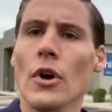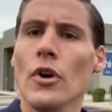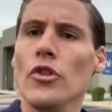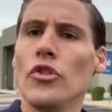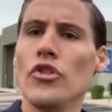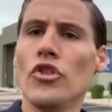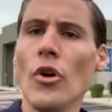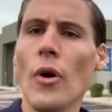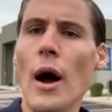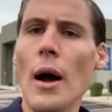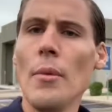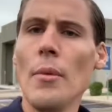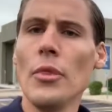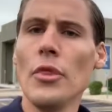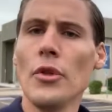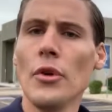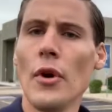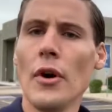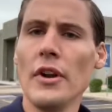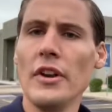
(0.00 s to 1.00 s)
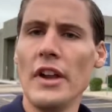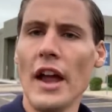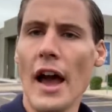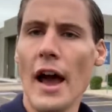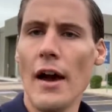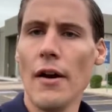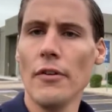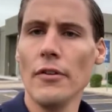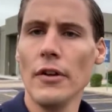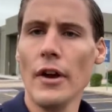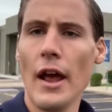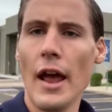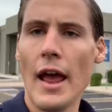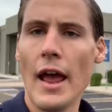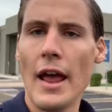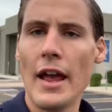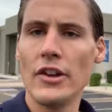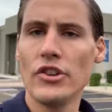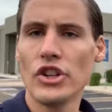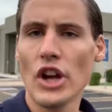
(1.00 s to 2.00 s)
So I'm throwing down
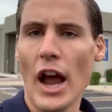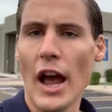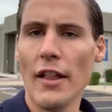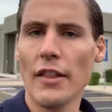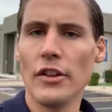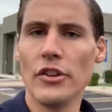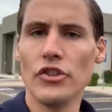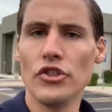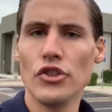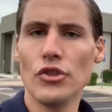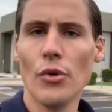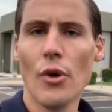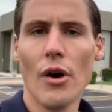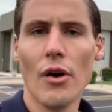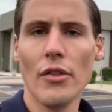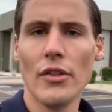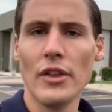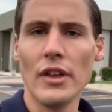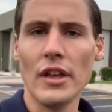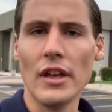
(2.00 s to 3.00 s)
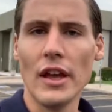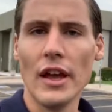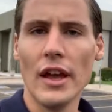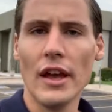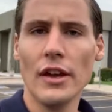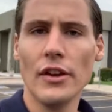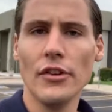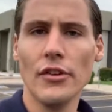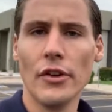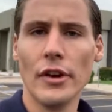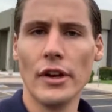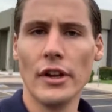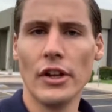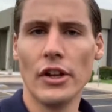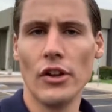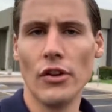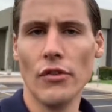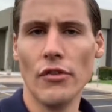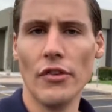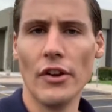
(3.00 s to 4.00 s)
a challenge to all the ignorant
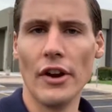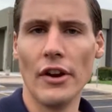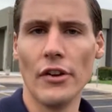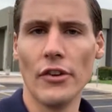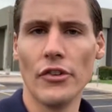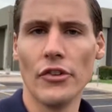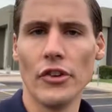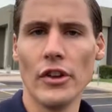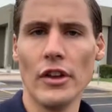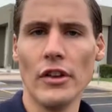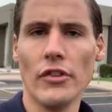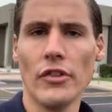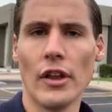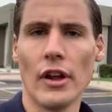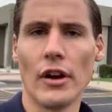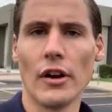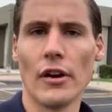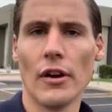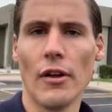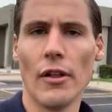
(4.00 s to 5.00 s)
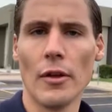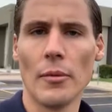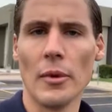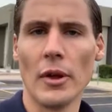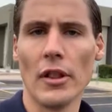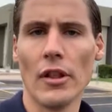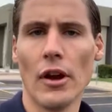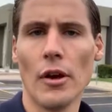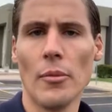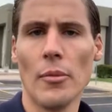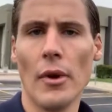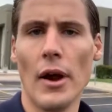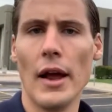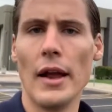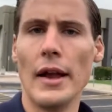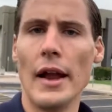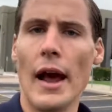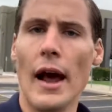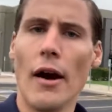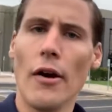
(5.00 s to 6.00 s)
Q Pharisees that are calling me a LARP right
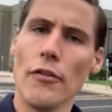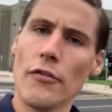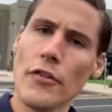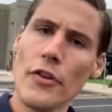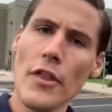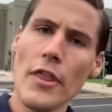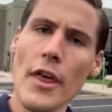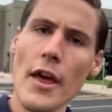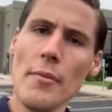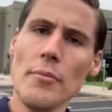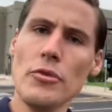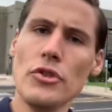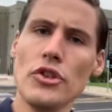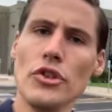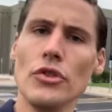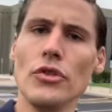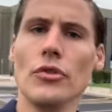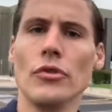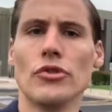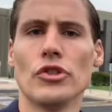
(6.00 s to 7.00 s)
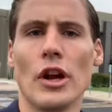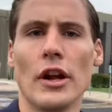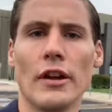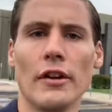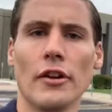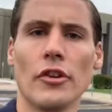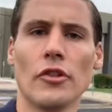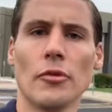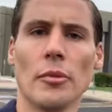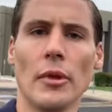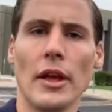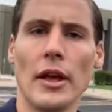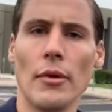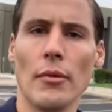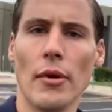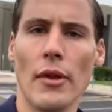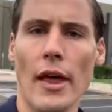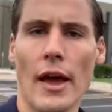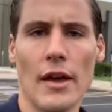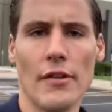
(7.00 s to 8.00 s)
now for them to try to explain
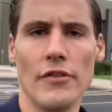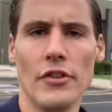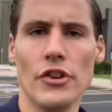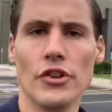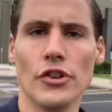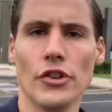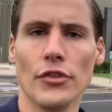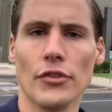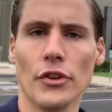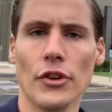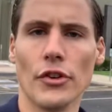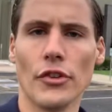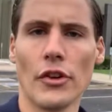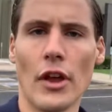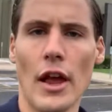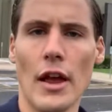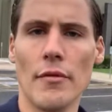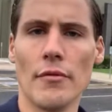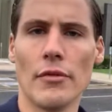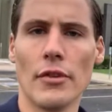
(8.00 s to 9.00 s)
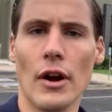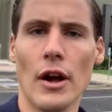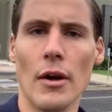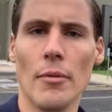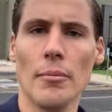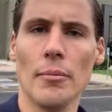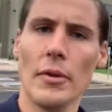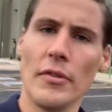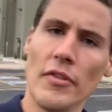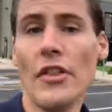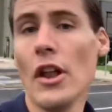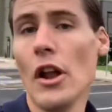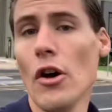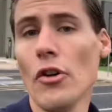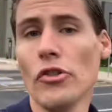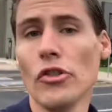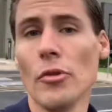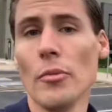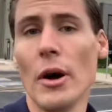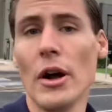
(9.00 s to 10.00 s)
where that Ephesians verse came from. If they know
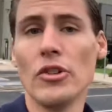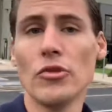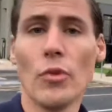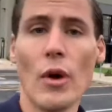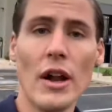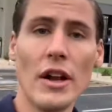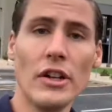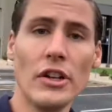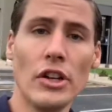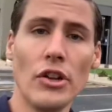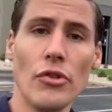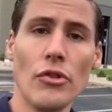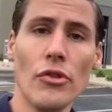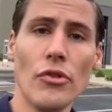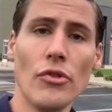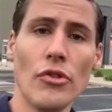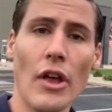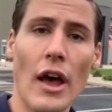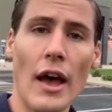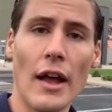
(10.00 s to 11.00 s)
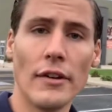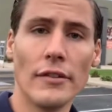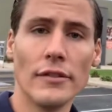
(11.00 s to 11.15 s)
so much, why did Q use that?